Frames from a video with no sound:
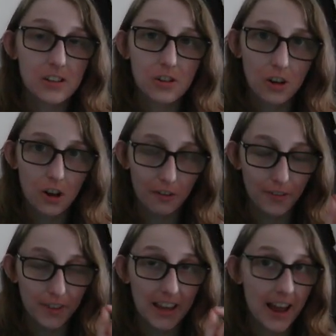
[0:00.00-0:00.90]
of
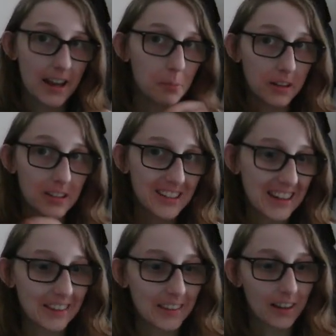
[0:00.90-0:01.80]
the elements
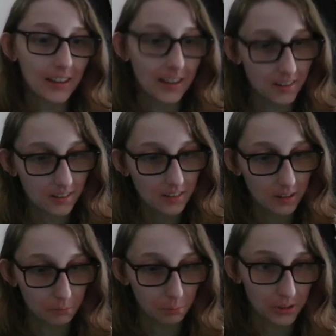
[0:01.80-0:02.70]
in that list
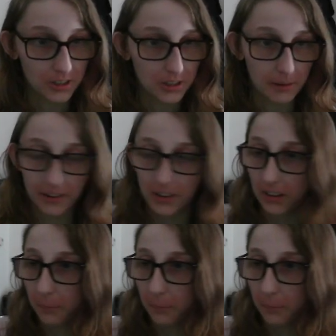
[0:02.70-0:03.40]
and printed them out here.